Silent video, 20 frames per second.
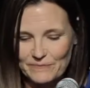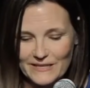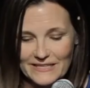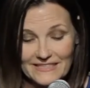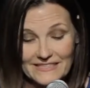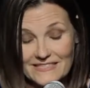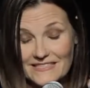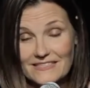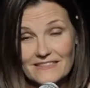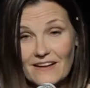but
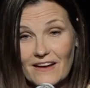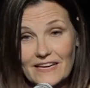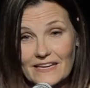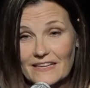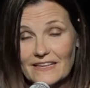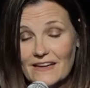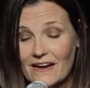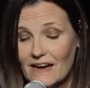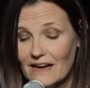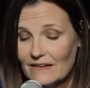it's not
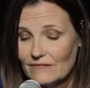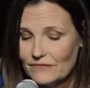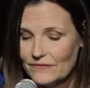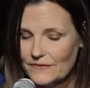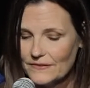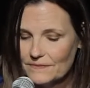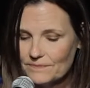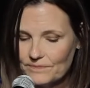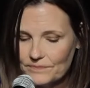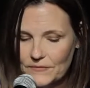
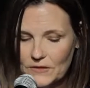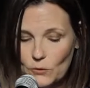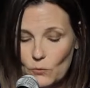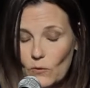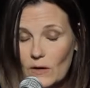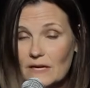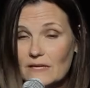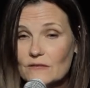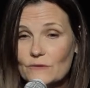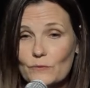enough. You
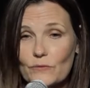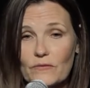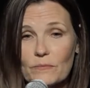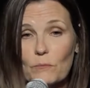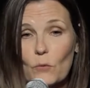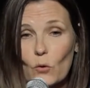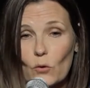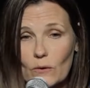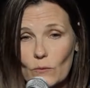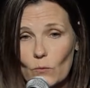want to lose
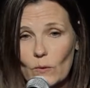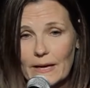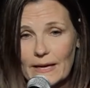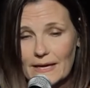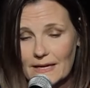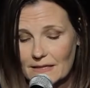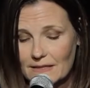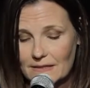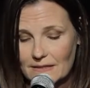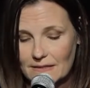more
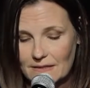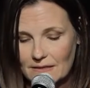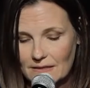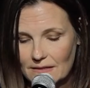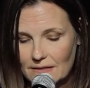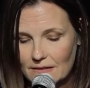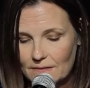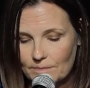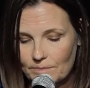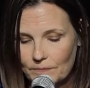weight.
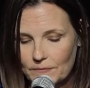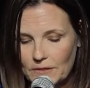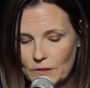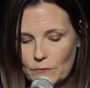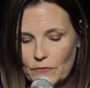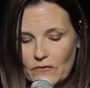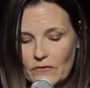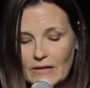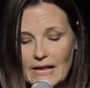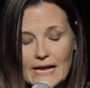You
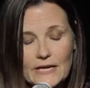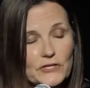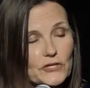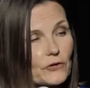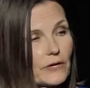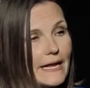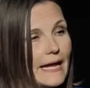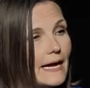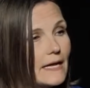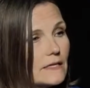slash
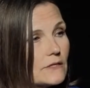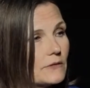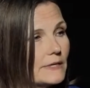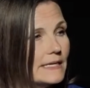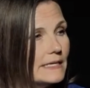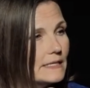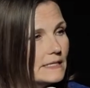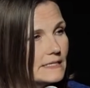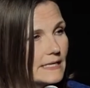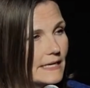your
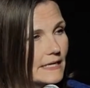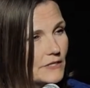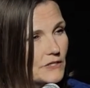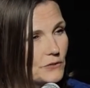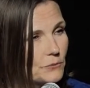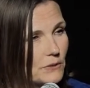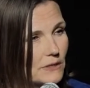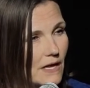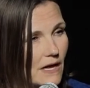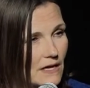calorie intake
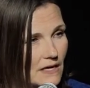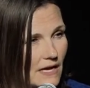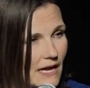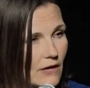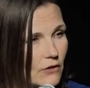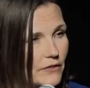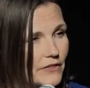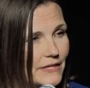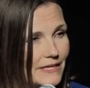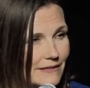to an
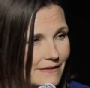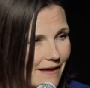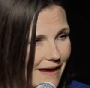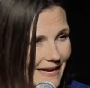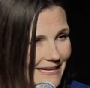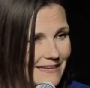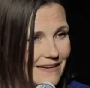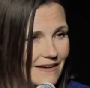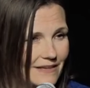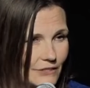unhealthy
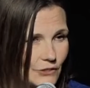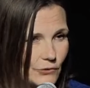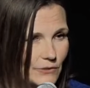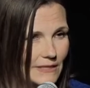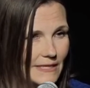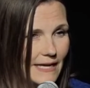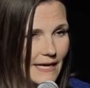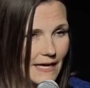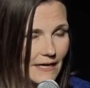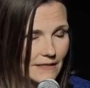
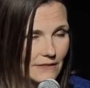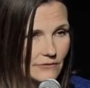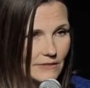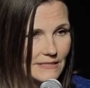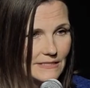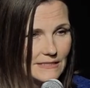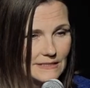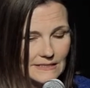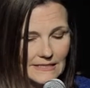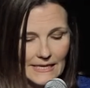900
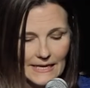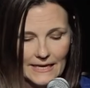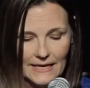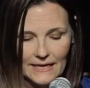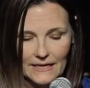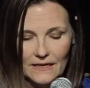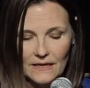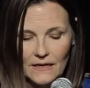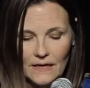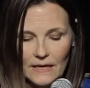calories a
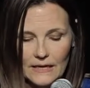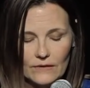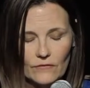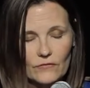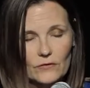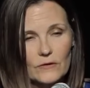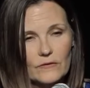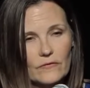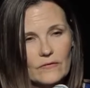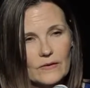day and
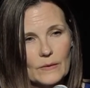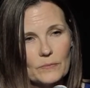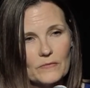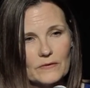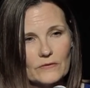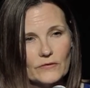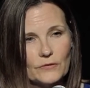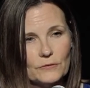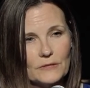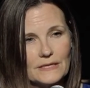start
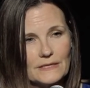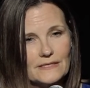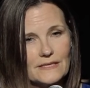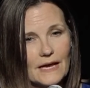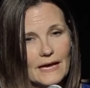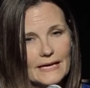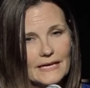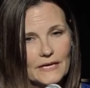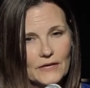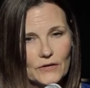substituting
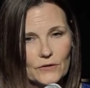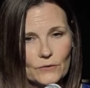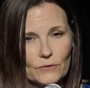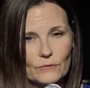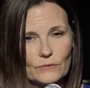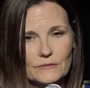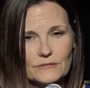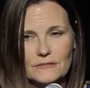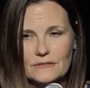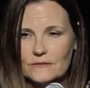Diet
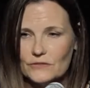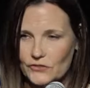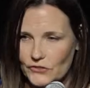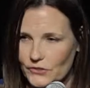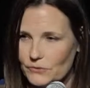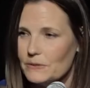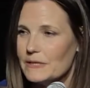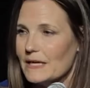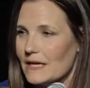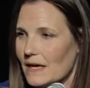Cokes,
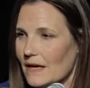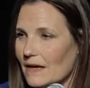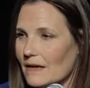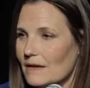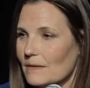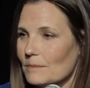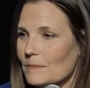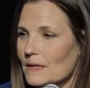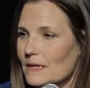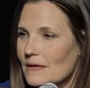chewing
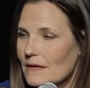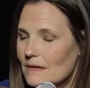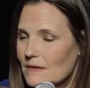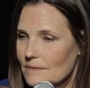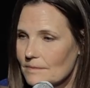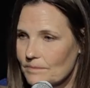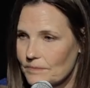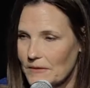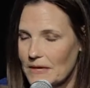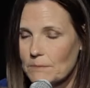gum,
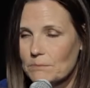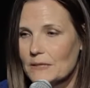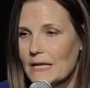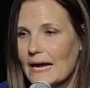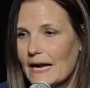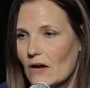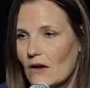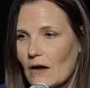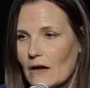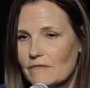and
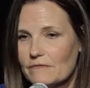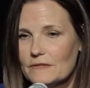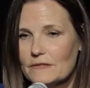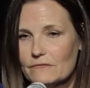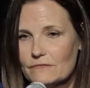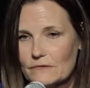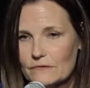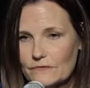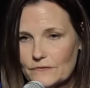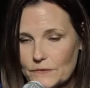black coffee
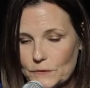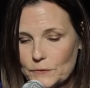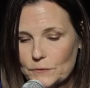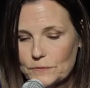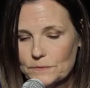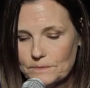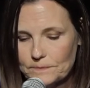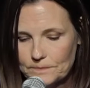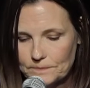for food.